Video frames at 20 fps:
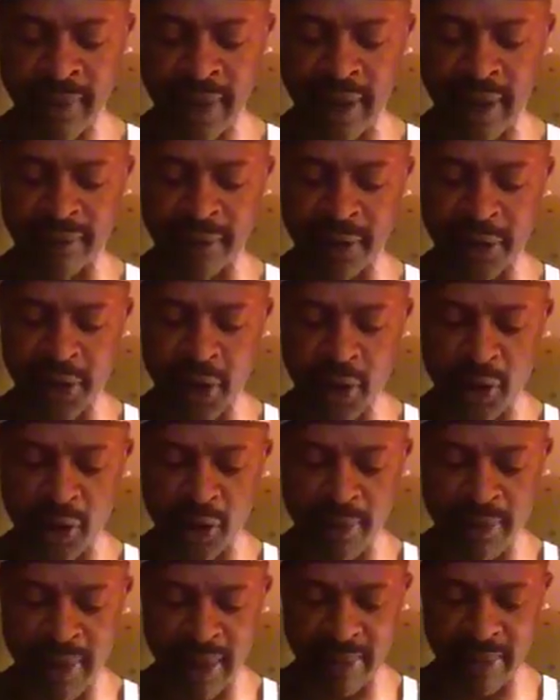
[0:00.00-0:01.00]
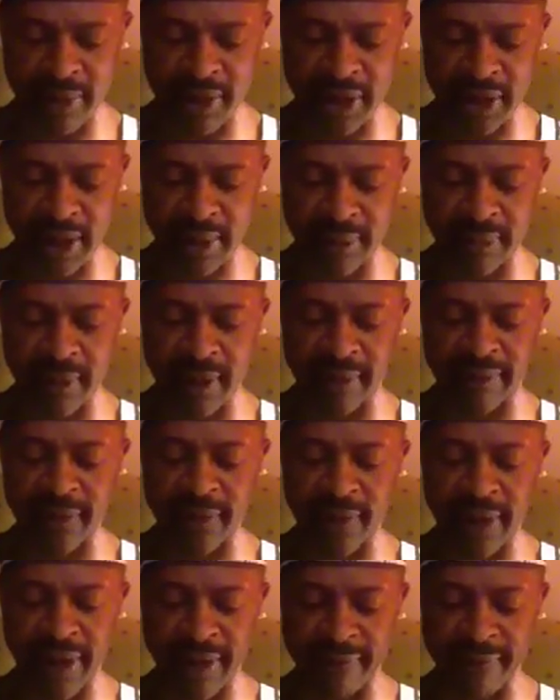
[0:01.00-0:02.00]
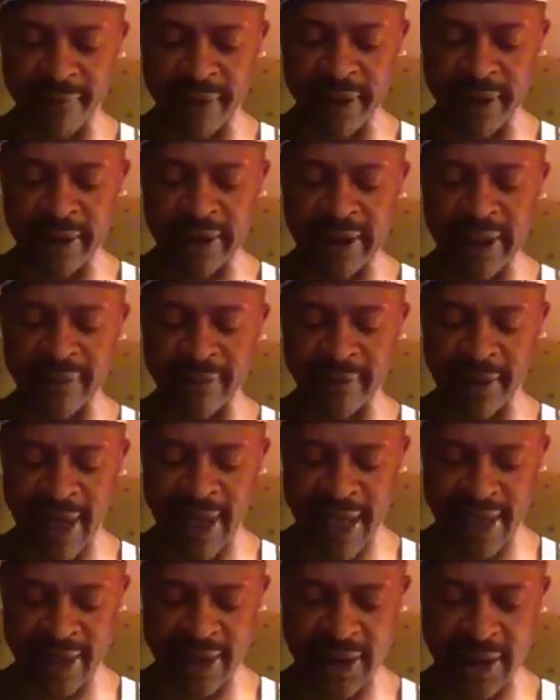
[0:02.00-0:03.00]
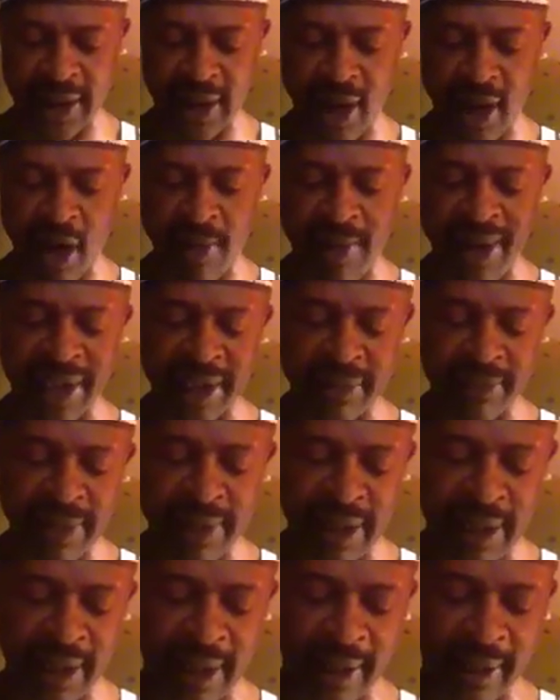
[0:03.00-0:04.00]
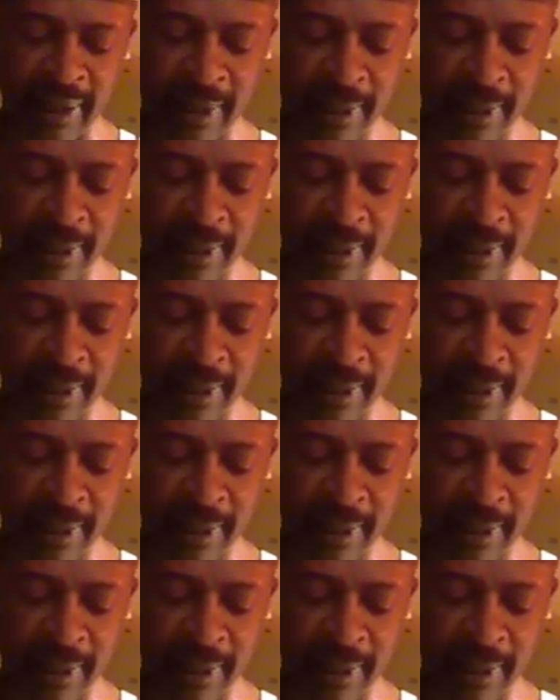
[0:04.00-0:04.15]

of the total membership of your infinite and everlasting almighty being.